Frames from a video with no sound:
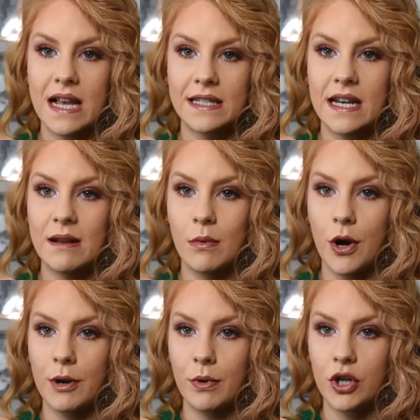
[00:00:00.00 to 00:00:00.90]
as a lip
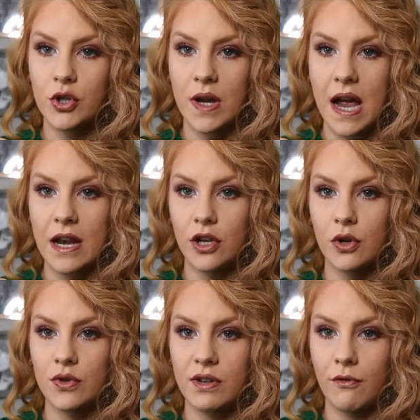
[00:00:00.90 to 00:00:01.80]
liner because you can
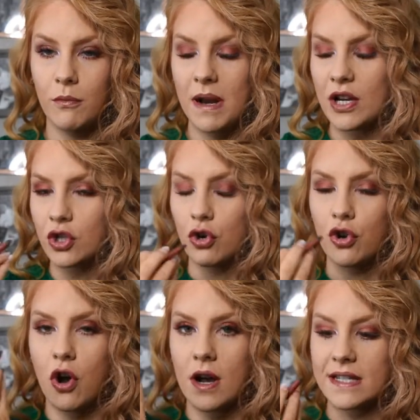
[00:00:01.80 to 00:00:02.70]
use the formulation on
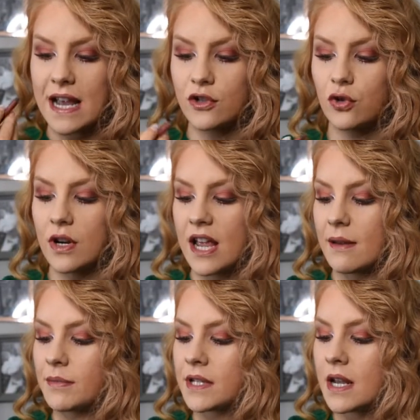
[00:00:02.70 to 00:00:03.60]
your eyes and your
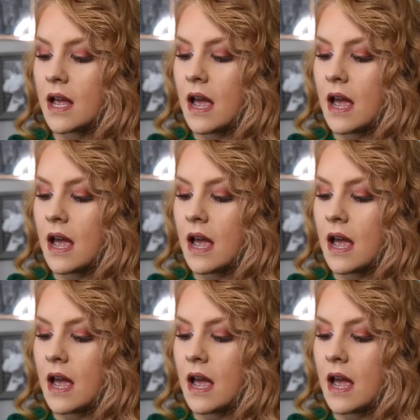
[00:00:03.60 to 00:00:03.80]
lips,